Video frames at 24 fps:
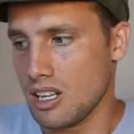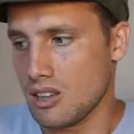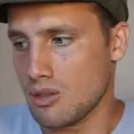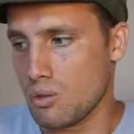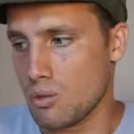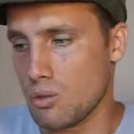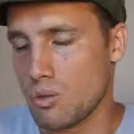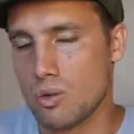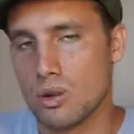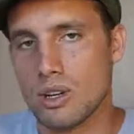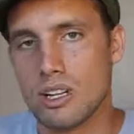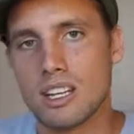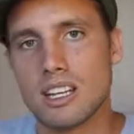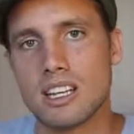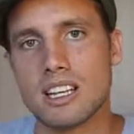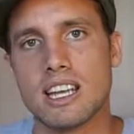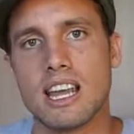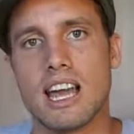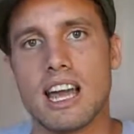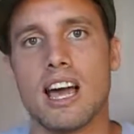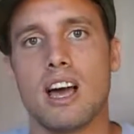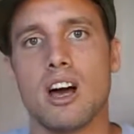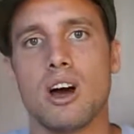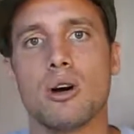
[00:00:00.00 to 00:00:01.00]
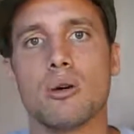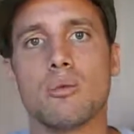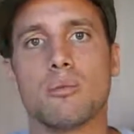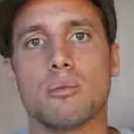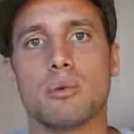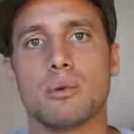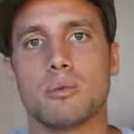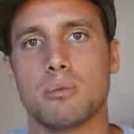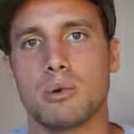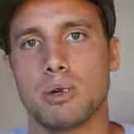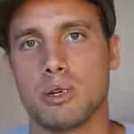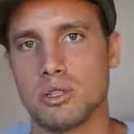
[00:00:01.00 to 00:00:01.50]
really help,
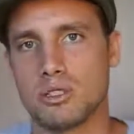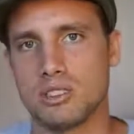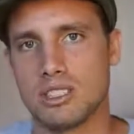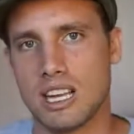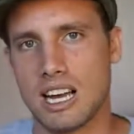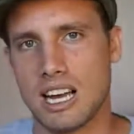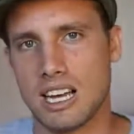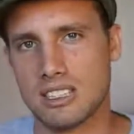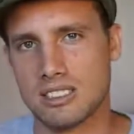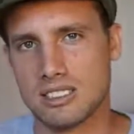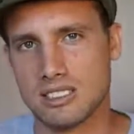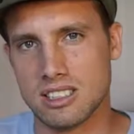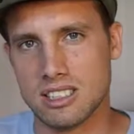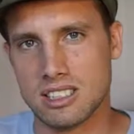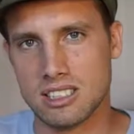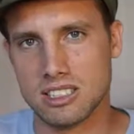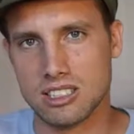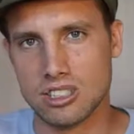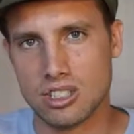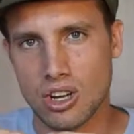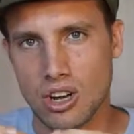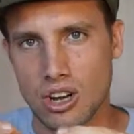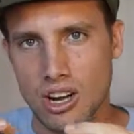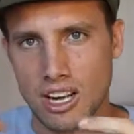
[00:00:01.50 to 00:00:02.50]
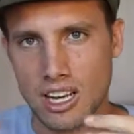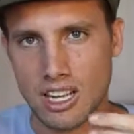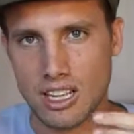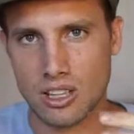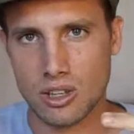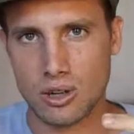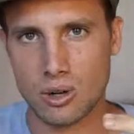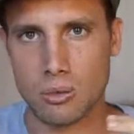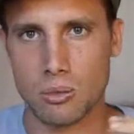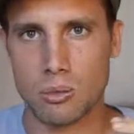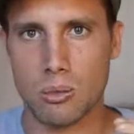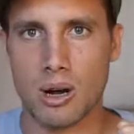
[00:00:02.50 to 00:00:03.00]
because it has these tiny
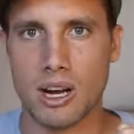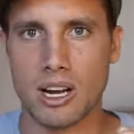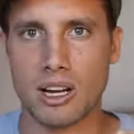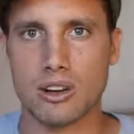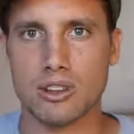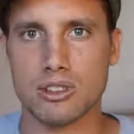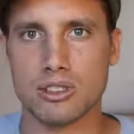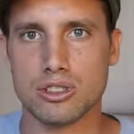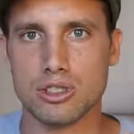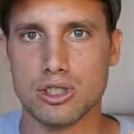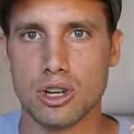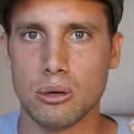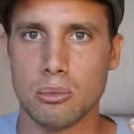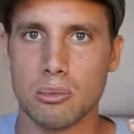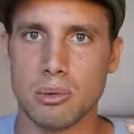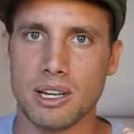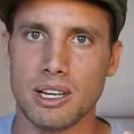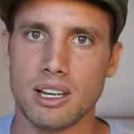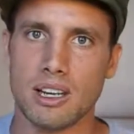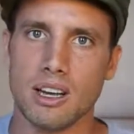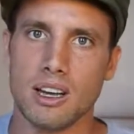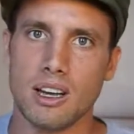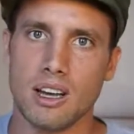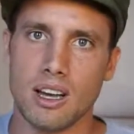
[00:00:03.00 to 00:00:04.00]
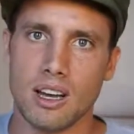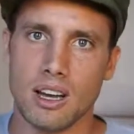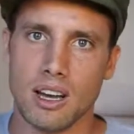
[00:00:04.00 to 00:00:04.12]
little microscopic